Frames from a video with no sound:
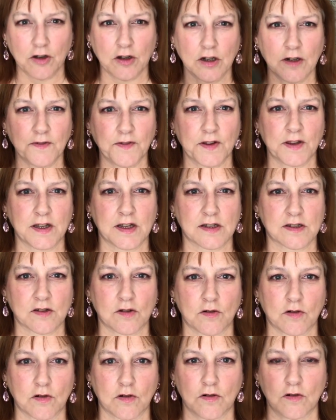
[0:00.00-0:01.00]
looking for this
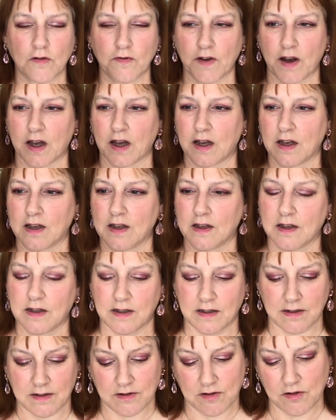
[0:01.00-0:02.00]
all over.
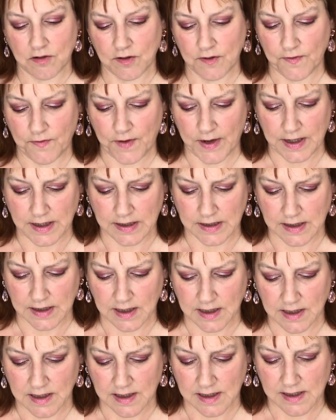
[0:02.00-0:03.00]
I couldn't find
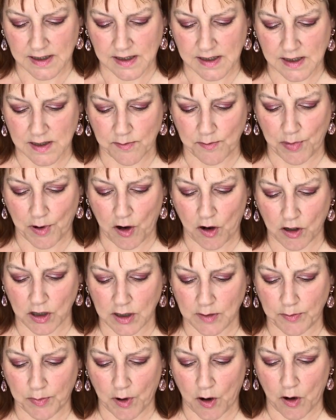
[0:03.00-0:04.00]
it. This is the
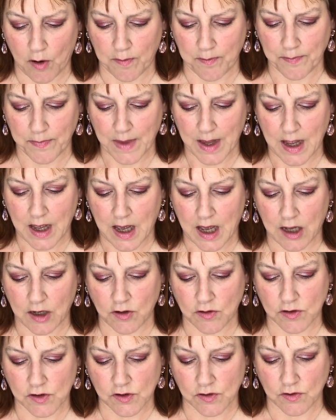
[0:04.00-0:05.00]
Barley Balm. I
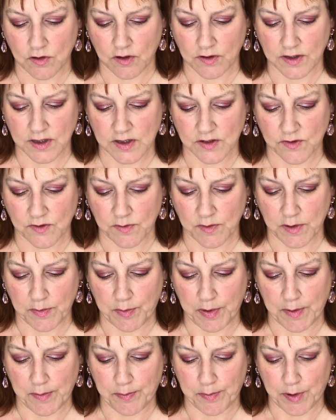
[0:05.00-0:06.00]
also got this from the
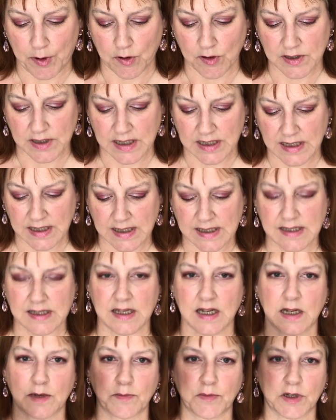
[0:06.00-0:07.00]
Pip Box, and it's
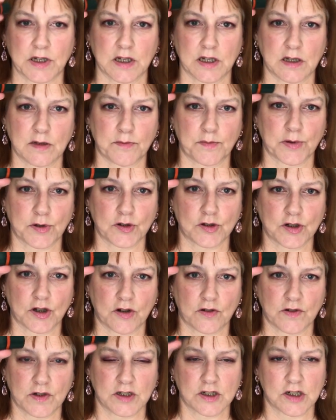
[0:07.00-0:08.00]
cinnamon and blood
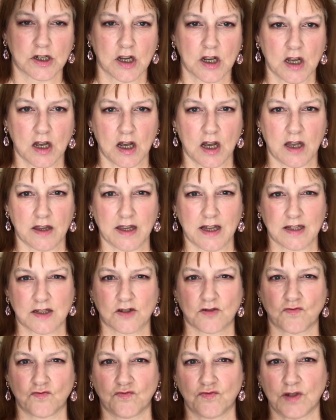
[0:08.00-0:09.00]
orange, and that's
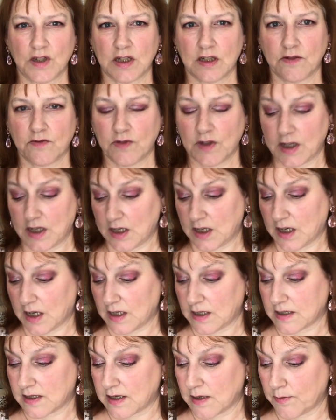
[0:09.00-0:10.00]
a really, really
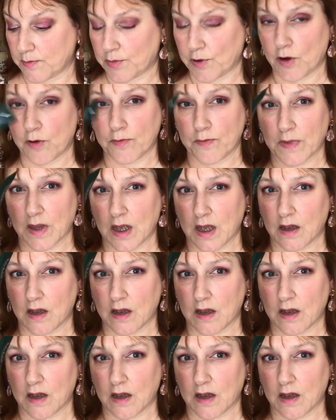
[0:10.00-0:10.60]
nice lip balm.